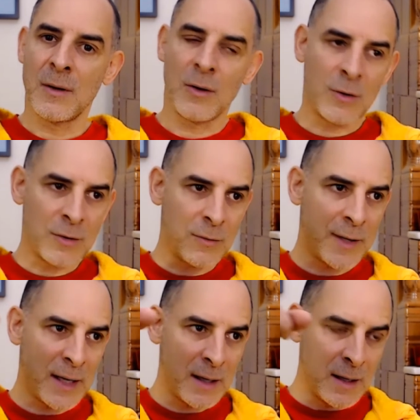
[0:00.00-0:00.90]
all the
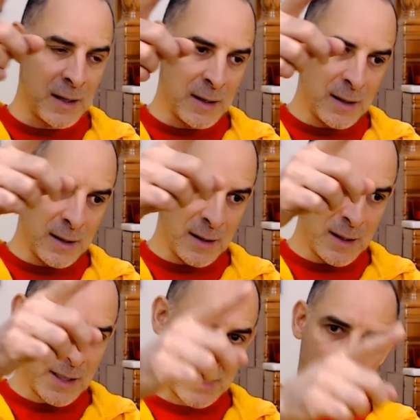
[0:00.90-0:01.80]
way
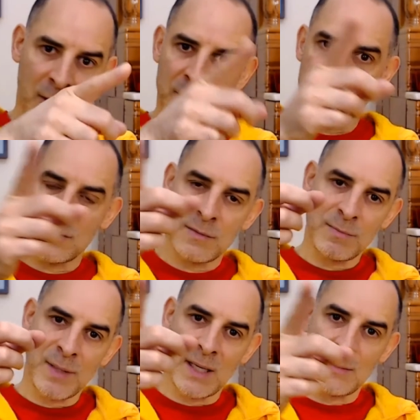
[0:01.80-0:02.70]
around
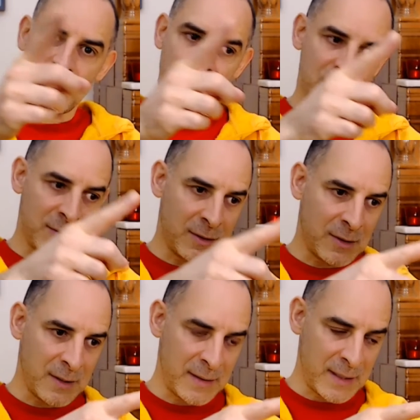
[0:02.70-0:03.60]
Spain and
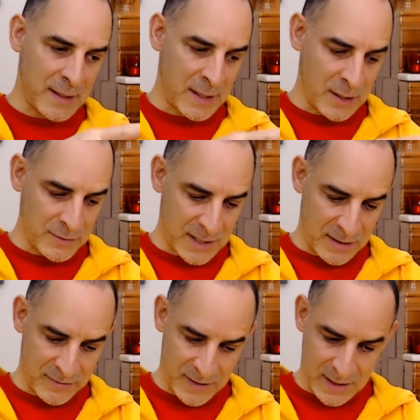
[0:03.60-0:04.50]
Portugal, and then around
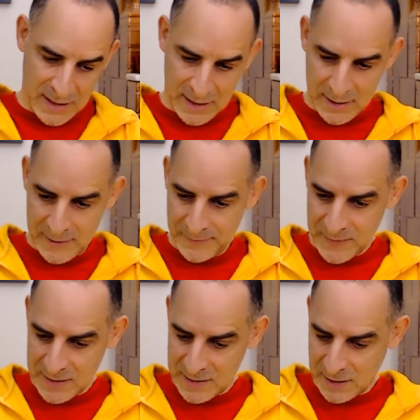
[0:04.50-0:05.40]
Africa,
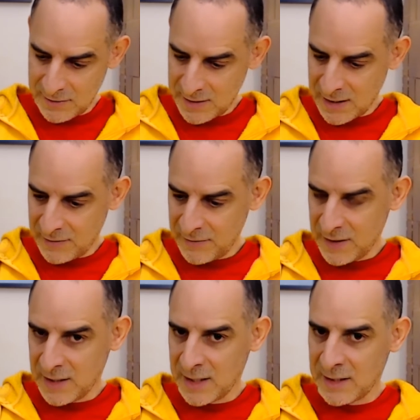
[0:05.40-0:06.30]
Southern
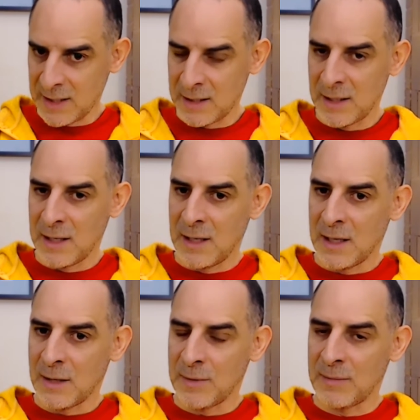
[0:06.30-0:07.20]
Africa, and then
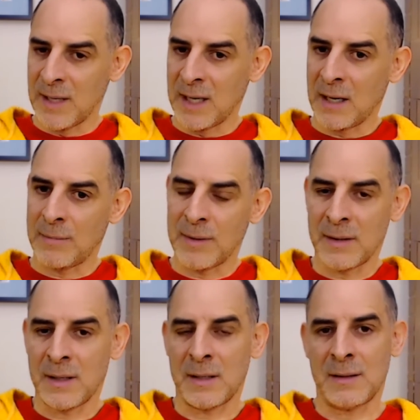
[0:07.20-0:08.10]
coming back up, and
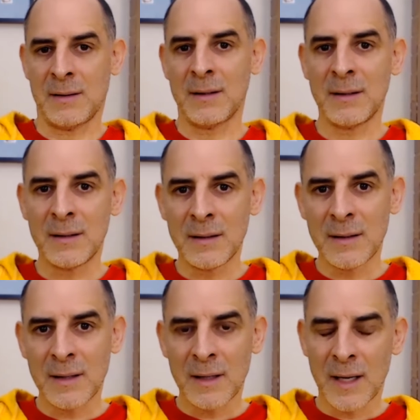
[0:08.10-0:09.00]
then
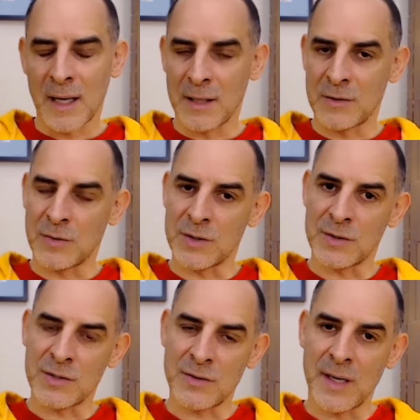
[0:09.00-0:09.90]
heading towards
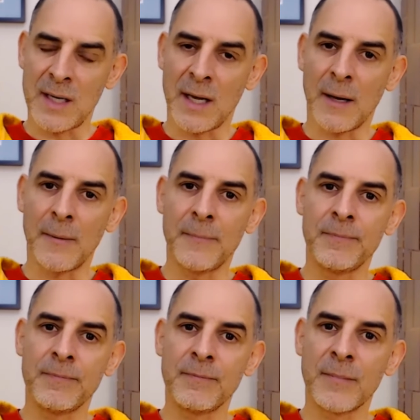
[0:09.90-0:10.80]
Australia,
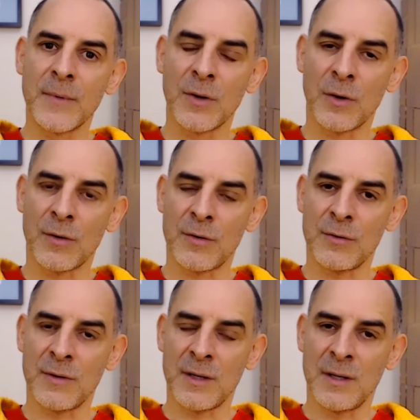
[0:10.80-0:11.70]
going
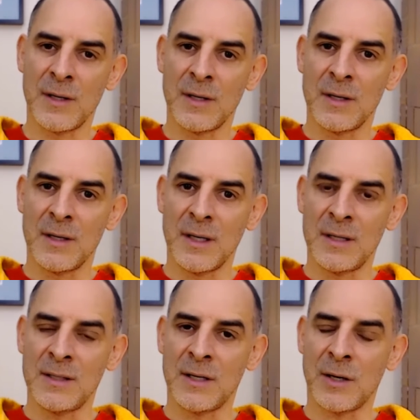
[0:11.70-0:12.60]
through the
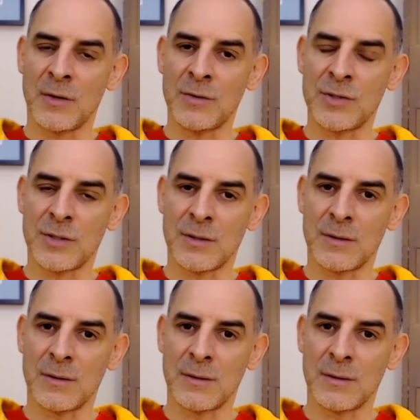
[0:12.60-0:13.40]
Indian Ocean.